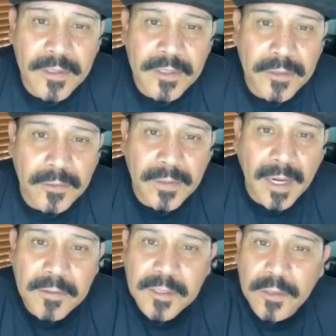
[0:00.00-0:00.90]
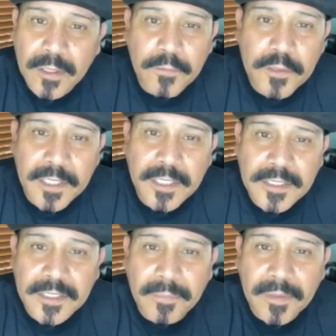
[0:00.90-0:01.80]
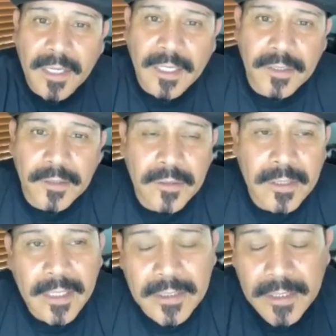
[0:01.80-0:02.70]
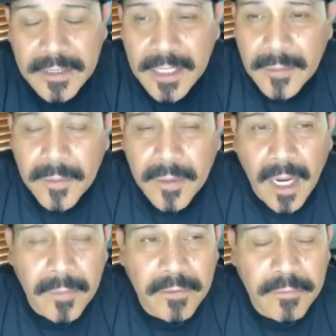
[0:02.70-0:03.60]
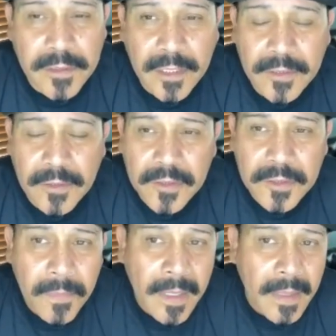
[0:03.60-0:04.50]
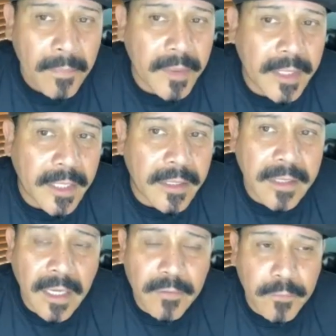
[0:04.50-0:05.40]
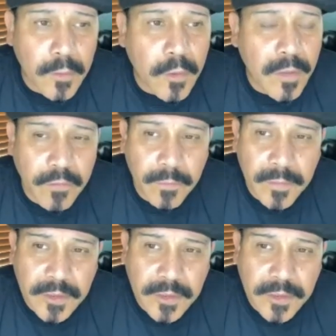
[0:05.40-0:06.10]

So right. I mm-hmm. was just looking for stages to be on. You know, did stand-up comedy for ten years, but it kicked off real quick for me.